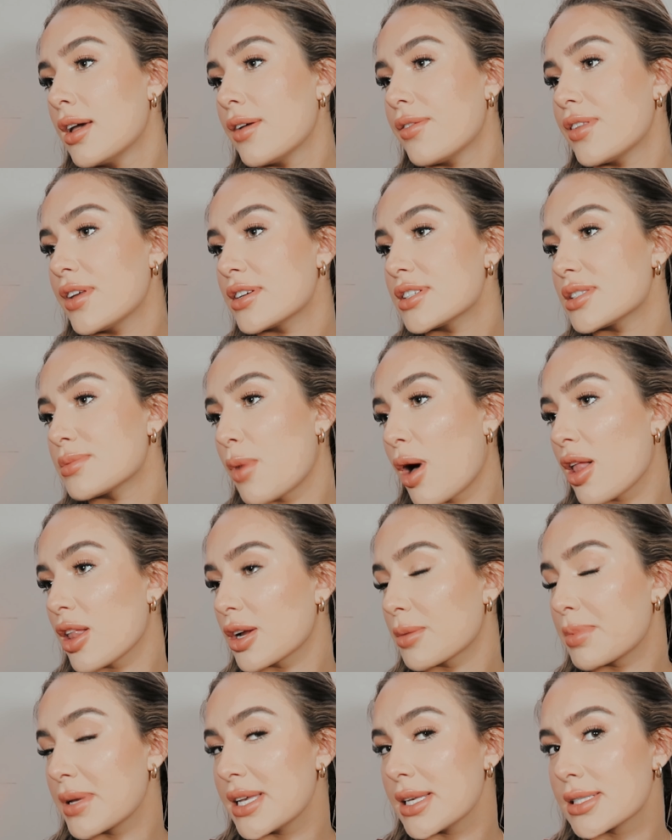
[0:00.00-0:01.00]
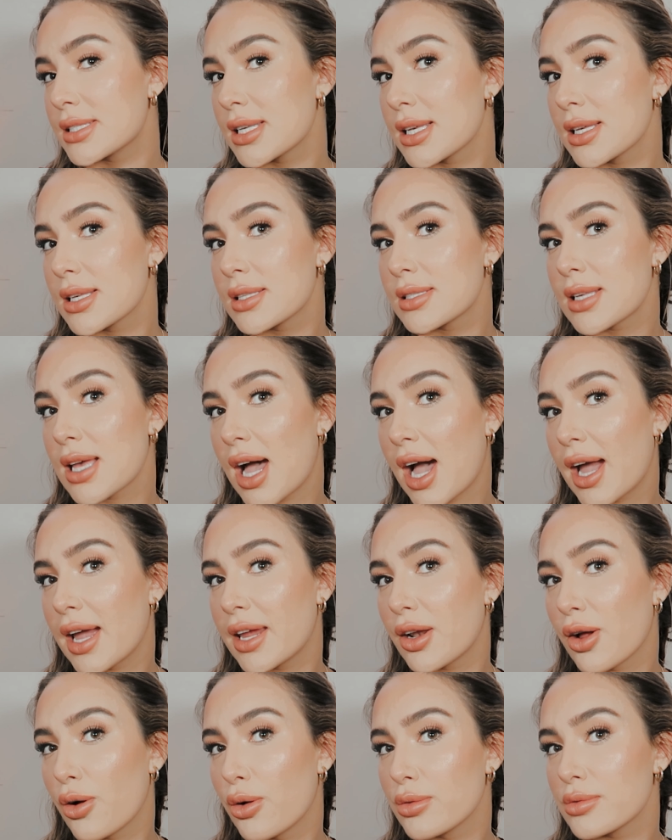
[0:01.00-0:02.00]
If they're smaller pieces,
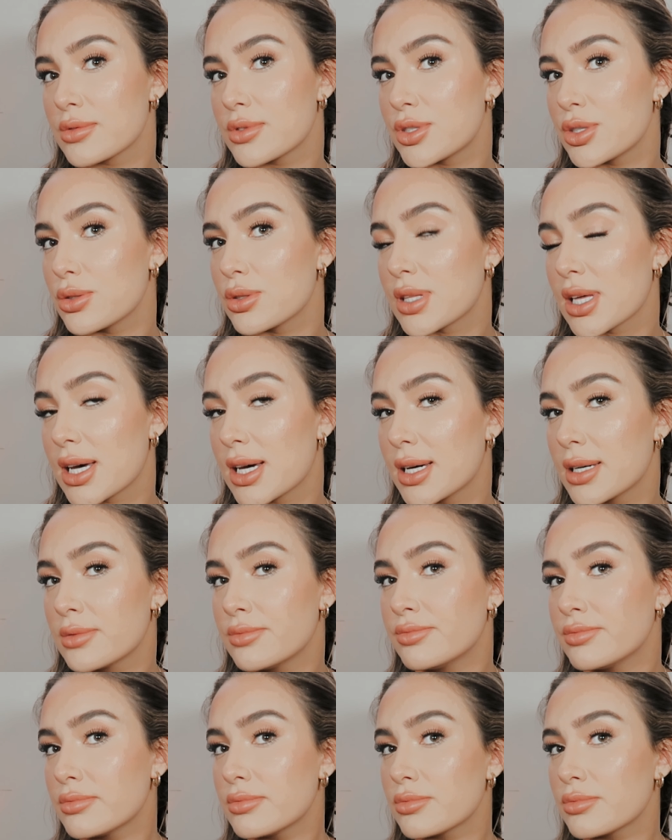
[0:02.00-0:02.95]
I don't do the